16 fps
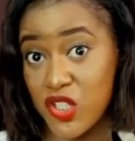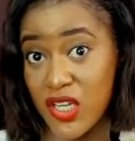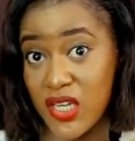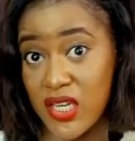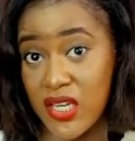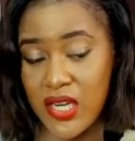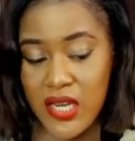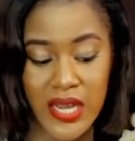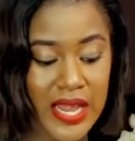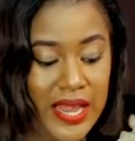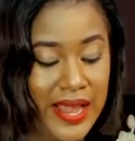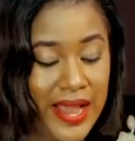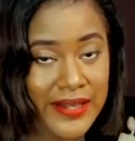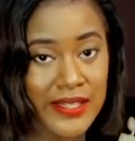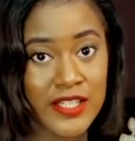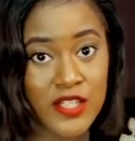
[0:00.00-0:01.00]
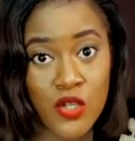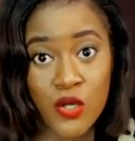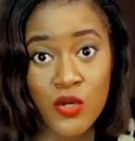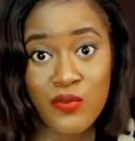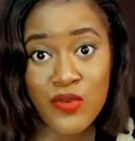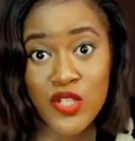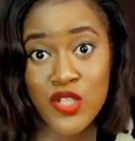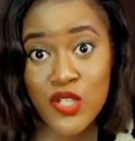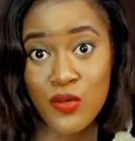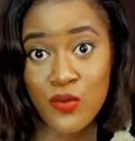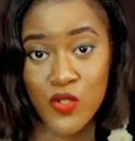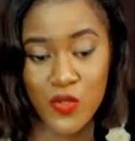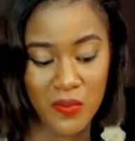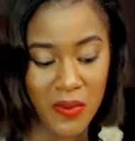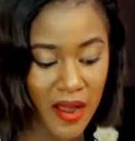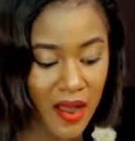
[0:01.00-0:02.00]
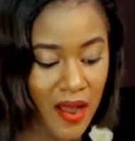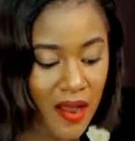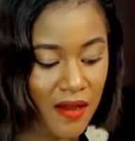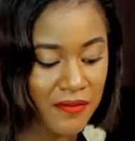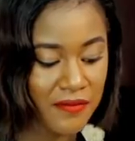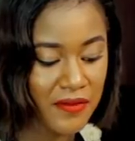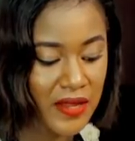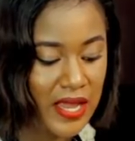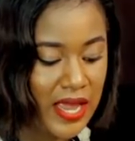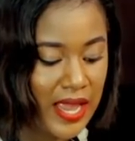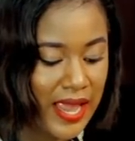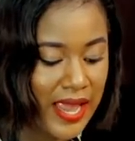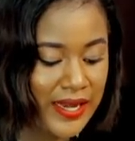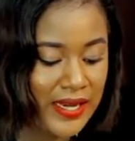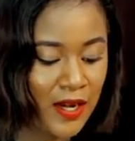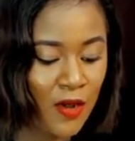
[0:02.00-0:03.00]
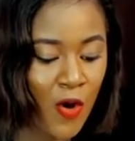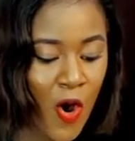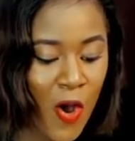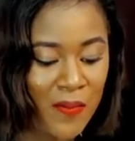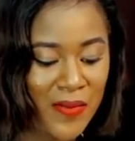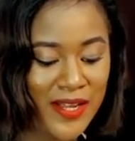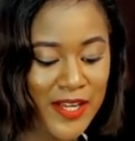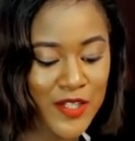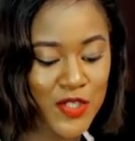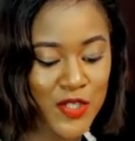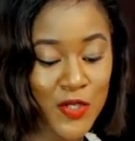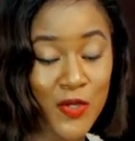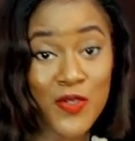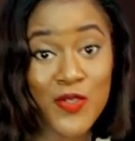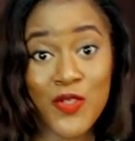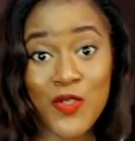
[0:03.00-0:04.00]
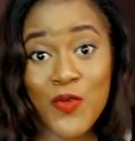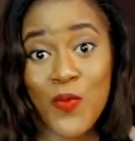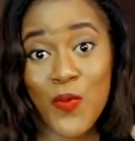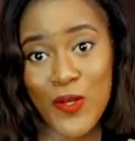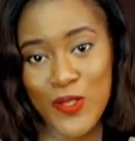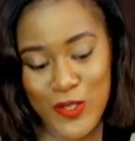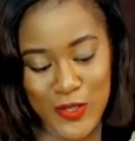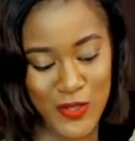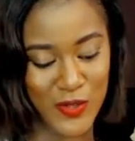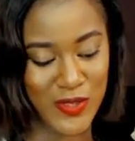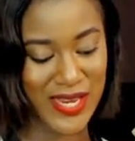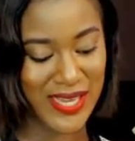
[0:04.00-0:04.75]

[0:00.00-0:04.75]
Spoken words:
gently and then it's gonna reduce by half, and then I'll come back and show you what to do